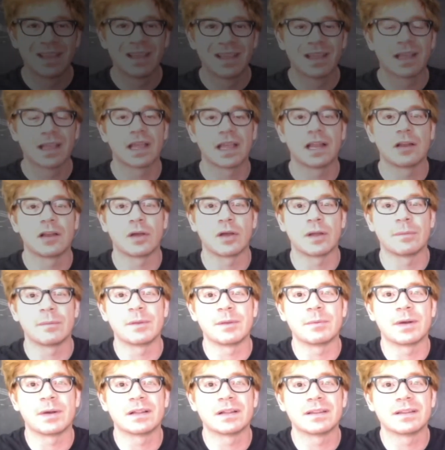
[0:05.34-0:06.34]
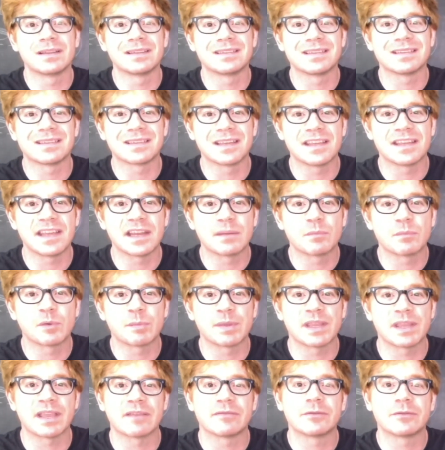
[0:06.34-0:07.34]
Hello everyone, this is Guillermo
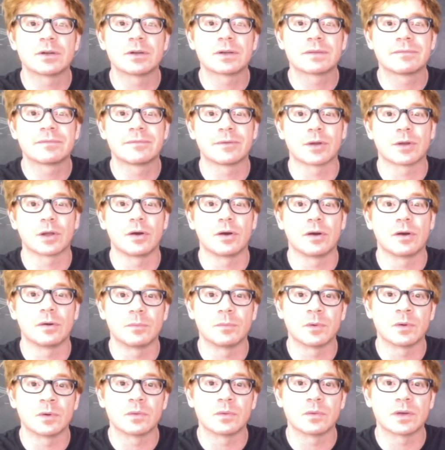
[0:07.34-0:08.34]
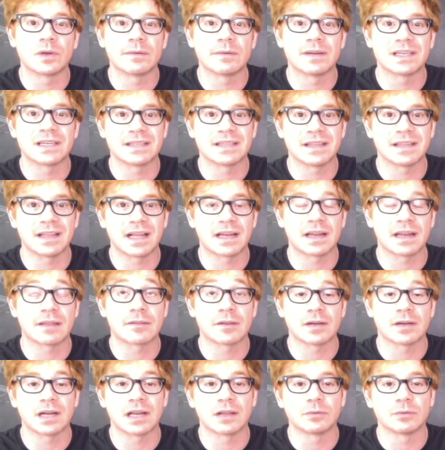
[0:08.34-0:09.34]
Peñafort from Universidad
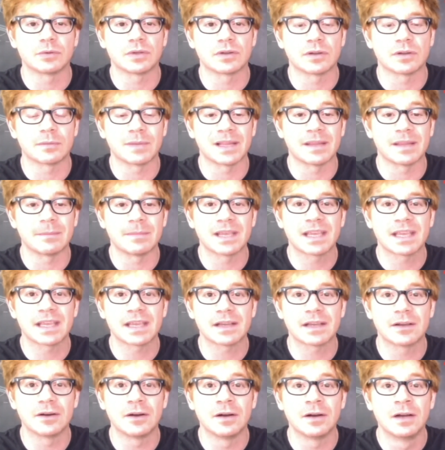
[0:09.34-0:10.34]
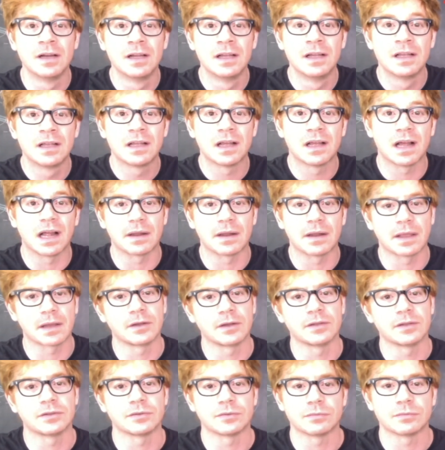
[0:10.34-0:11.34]
Nacional Autónoma de México, and I'm
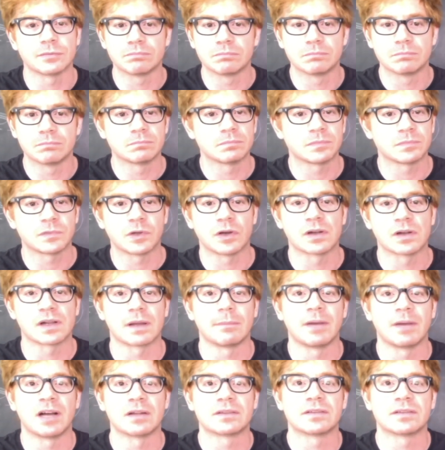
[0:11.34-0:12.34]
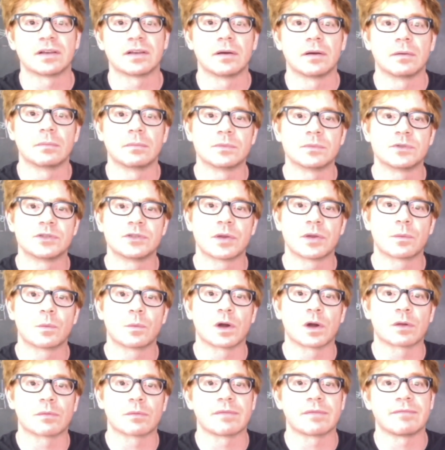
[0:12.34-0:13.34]
going to talk about some joint
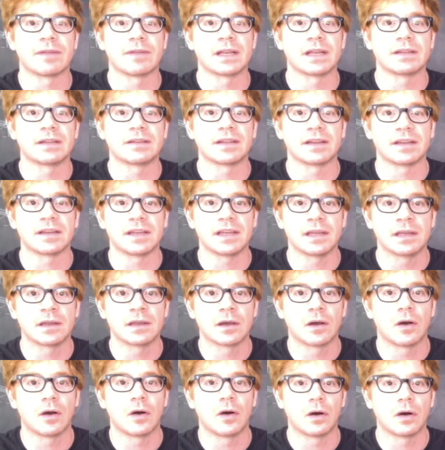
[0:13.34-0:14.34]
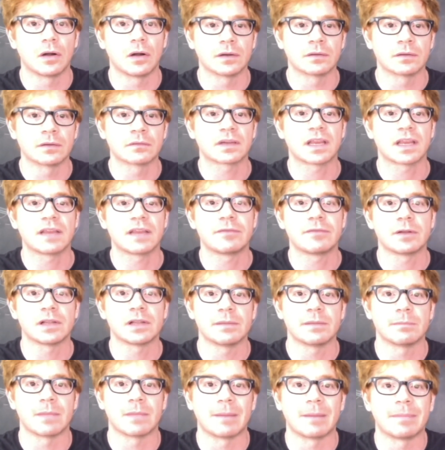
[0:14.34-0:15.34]
work with Farid Tari on
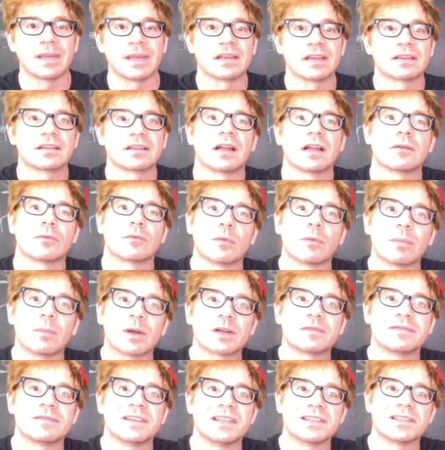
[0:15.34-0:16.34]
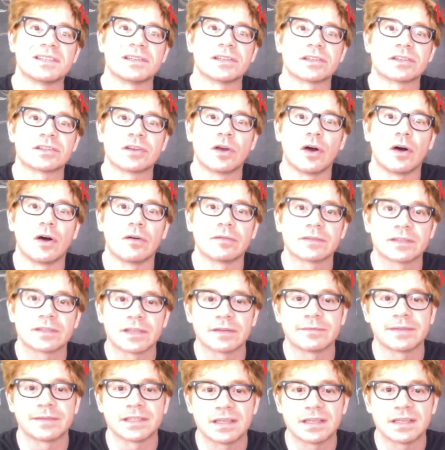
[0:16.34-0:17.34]
k-folding mappings and robust features of
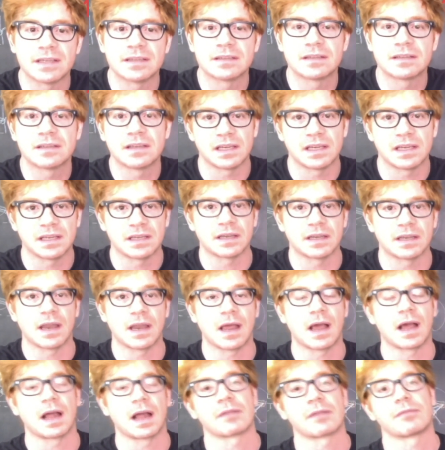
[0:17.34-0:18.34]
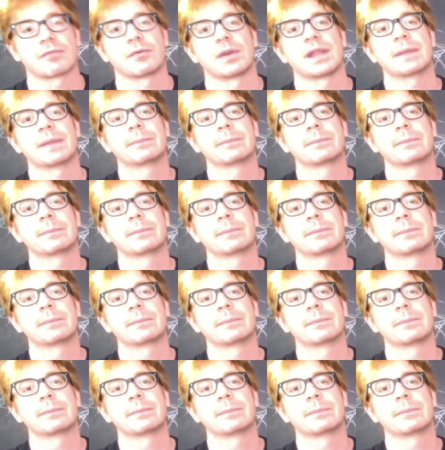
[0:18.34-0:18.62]
surfaces in R3.